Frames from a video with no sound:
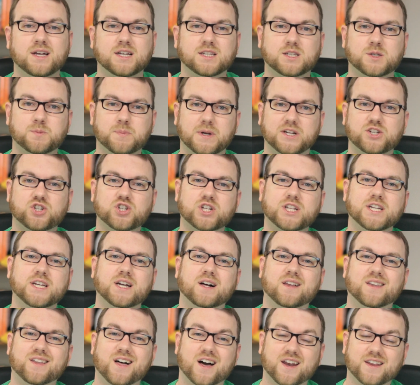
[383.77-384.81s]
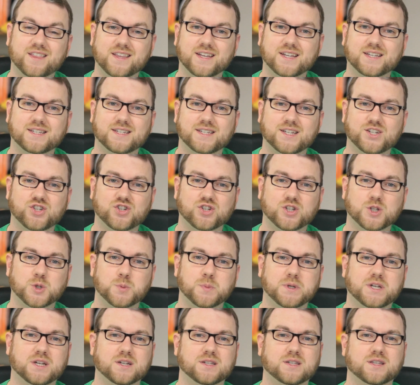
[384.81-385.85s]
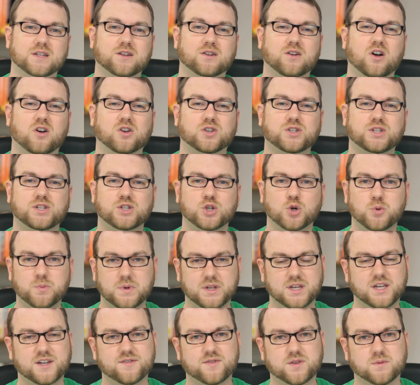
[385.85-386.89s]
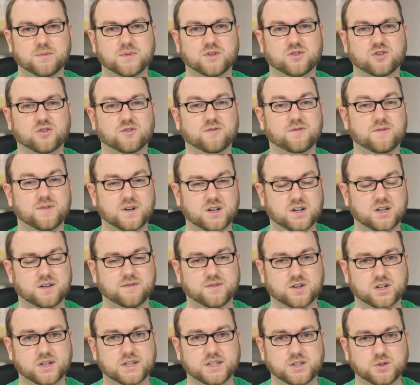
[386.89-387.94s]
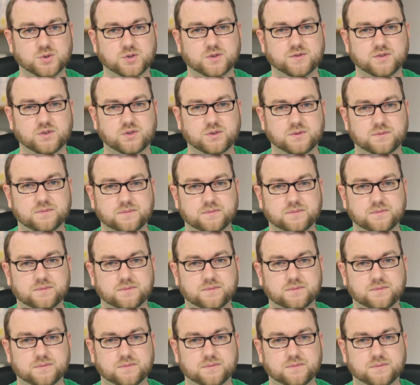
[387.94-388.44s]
especially a lot of the extensions because there are so many of them that are very, very useful.